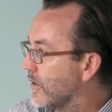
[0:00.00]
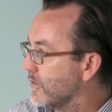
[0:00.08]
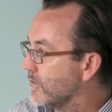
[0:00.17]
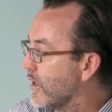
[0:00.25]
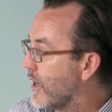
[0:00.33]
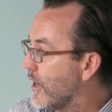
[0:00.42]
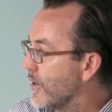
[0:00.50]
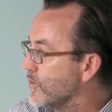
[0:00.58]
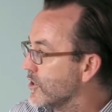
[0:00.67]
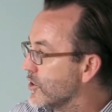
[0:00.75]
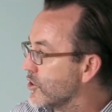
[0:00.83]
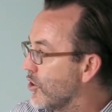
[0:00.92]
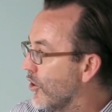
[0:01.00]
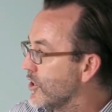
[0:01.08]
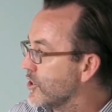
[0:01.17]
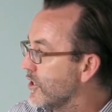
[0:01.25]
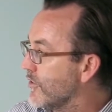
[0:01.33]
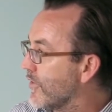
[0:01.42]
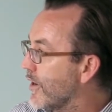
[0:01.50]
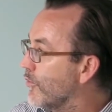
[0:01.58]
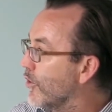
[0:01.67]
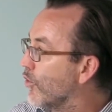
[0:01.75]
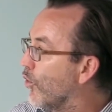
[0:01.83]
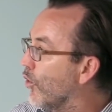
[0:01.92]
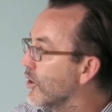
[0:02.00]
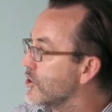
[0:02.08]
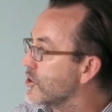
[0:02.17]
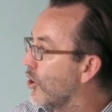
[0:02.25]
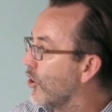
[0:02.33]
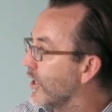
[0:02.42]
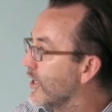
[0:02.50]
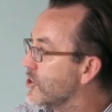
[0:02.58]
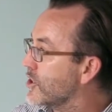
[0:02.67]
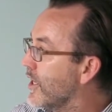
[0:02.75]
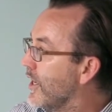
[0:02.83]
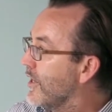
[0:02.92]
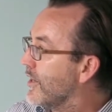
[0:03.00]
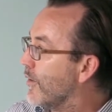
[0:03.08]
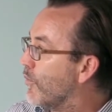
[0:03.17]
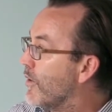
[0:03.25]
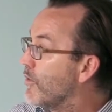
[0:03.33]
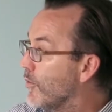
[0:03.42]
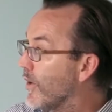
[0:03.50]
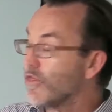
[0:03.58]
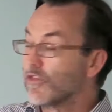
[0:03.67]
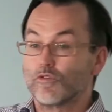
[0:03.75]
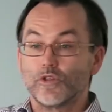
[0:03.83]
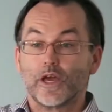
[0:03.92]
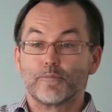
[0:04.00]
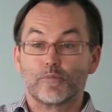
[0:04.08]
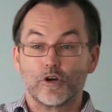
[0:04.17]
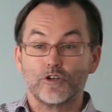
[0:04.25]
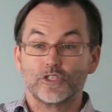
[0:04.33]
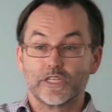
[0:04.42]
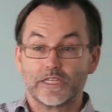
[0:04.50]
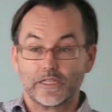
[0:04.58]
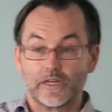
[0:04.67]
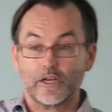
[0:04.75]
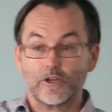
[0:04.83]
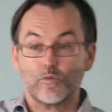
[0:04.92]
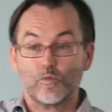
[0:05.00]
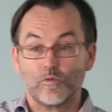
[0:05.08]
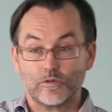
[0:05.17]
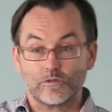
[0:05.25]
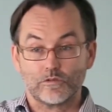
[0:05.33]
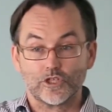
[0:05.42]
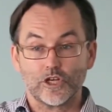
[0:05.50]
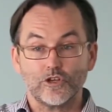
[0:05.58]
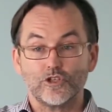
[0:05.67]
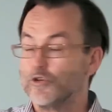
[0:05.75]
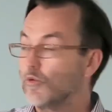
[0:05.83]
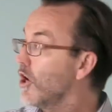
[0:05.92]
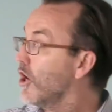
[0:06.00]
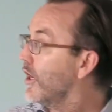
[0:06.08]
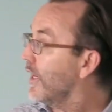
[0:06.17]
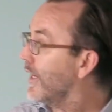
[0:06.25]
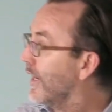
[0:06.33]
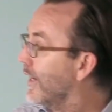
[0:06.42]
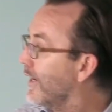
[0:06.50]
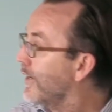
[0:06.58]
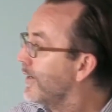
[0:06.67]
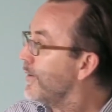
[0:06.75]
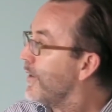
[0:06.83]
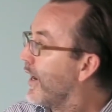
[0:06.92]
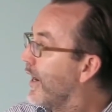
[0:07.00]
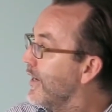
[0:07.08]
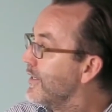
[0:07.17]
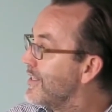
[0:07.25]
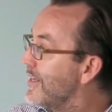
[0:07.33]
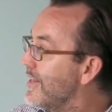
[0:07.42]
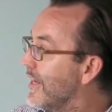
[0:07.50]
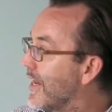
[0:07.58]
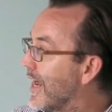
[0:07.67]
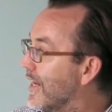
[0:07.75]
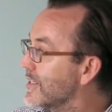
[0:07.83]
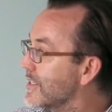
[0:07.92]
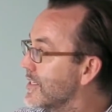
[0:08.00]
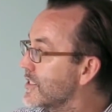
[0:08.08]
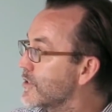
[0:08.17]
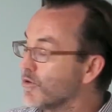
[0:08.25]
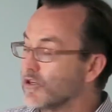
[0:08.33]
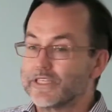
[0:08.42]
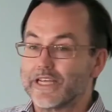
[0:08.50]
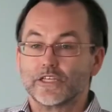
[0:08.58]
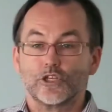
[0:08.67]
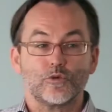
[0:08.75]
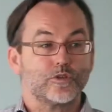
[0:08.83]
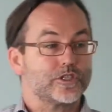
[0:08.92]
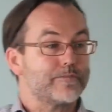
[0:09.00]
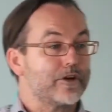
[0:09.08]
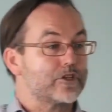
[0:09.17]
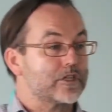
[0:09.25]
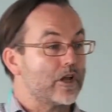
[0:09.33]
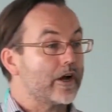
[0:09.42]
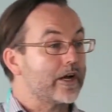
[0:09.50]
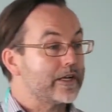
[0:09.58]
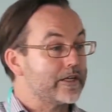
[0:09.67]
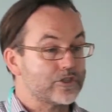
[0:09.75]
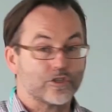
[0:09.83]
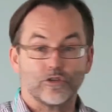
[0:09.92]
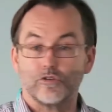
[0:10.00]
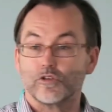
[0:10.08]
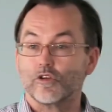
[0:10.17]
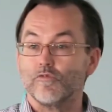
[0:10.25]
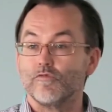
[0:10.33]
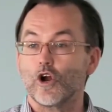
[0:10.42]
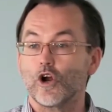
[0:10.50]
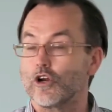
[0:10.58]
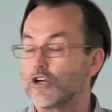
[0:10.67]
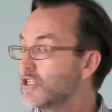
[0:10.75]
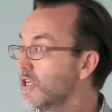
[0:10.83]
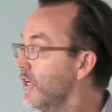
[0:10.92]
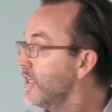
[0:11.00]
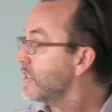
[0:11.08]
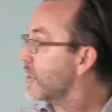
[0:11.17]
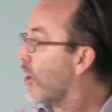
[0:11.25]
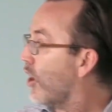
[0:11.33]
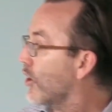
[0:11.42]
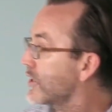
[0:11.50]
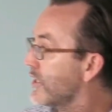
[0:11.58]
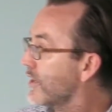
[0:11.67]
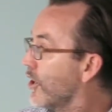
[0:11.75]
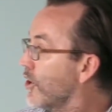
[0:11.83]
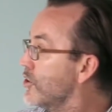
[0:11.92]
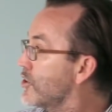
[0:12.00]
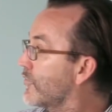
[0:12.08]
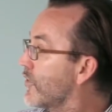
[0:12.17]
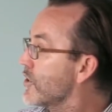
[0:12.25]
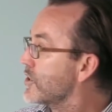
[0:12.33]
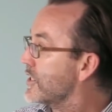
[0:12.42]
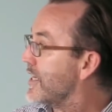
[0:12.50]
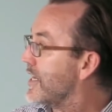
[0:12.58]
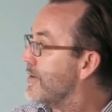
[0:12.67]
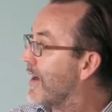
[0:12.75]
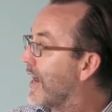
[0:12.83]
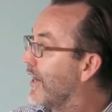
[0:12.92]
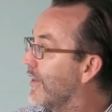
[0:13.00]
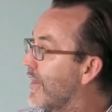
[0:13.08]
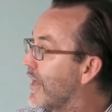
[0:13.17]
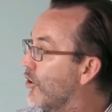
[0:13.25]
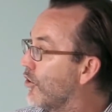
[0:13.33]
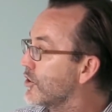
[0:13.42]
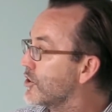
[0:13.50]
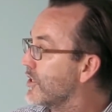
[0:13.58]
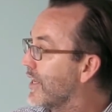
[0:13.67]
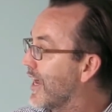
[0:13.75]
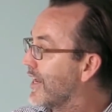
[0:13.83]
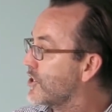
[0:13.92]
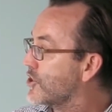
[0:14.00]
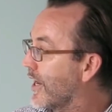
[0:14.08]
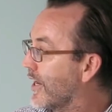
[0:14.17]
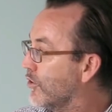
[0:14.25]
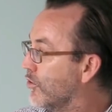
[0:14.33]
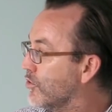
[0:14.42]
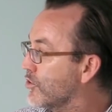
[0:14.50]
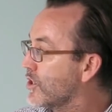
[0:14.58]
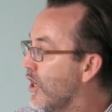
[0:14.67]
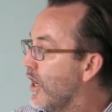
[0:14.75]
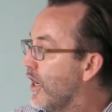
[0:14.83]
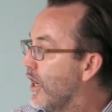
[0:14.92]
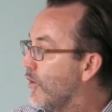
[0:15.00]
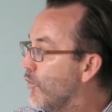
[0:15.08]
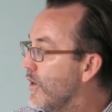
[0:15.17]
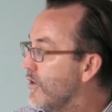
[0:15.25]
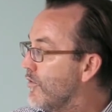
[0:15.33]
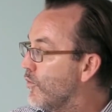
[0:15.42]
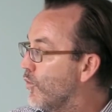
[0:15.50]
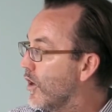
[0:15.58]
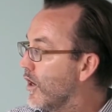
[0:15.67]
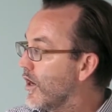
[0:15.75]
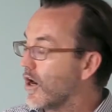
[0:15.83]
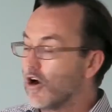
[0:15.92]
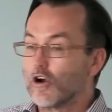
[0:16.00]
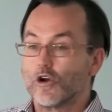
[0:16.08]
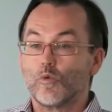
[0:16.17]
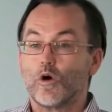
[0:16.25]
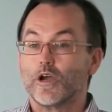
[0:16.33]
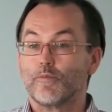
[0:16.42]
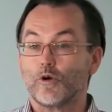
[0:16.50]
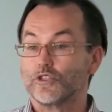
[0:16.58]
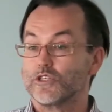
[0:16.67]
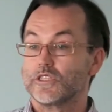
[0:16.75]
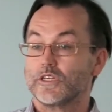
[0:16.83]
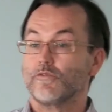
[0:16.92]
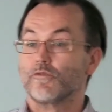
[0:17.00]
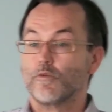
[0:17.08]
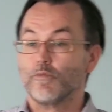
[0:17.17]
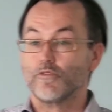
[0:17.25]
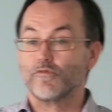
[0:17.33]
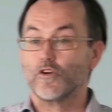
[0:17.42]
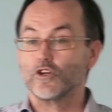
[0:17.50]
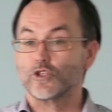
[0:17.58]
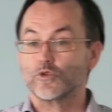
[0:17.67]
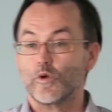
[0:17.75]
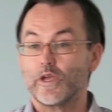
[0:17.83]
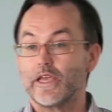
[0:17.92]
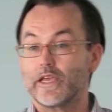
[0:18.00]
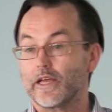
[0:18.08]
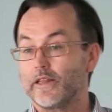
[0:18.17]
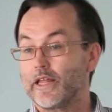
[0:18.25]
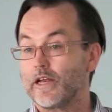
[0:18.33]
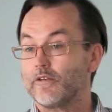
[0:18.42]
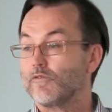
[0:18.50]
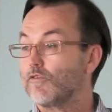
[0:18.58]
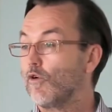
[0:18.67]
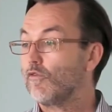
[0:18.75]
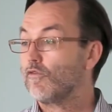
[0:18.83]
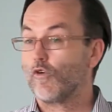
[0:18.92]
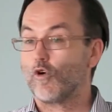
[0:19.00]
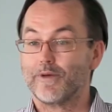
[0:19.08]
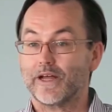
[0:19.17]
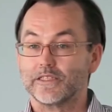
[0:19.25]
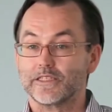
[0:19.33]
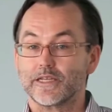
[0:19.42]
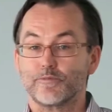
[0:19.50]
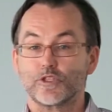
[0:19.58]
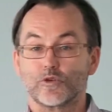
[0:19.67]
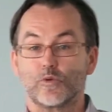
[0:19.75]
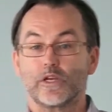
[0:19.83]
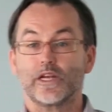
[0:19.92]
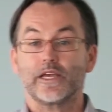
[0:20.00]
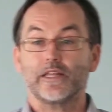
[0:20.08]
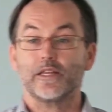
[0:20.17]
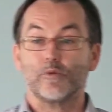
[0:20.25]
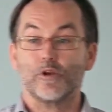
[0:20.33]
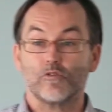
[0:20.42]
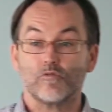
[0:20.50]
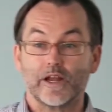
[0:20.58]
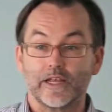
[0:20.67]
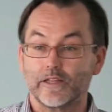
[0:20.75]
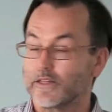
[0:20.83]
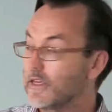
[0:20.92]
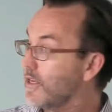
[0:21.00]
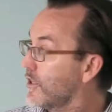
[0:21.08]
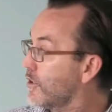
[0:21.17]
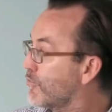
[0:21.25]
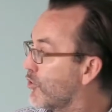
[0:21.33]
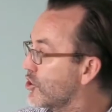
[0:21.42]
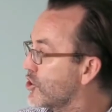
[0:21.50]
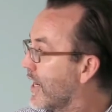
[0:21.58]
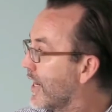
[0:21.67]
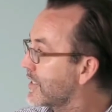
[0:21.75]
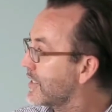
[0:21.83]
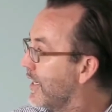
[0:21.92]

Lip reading: I was astonished, and in fact we're all astonished, that when we went through that process that I showed you earlier, did the analysis to predict who was the most likely to convert, targeted those first in email and then onto the ad channels, we were ROI positive from the first week, and then for 4 months subsequently that we were running the project,